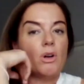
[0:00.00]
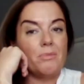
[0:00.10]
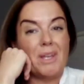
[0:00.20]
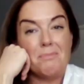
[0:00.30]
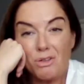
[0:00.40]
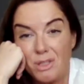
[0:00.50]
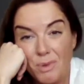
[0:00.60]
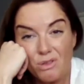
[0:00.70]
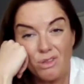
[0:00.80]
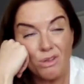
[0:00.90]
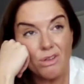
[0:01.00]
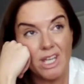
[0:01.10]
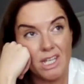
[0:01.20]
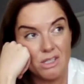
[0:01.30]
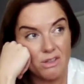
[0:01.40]
multiple though.
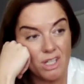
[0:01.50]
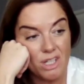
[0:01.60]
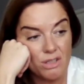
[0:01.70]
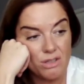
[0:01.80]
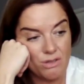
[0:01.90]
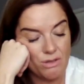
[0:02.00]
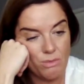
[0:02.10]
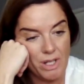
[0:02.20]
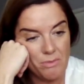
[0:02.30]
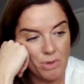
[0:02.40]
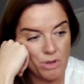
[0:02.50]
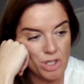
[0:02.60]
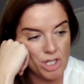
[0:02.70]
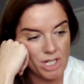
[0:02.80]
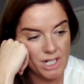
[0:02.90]
Like, so you could do one
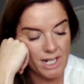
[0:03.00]
posture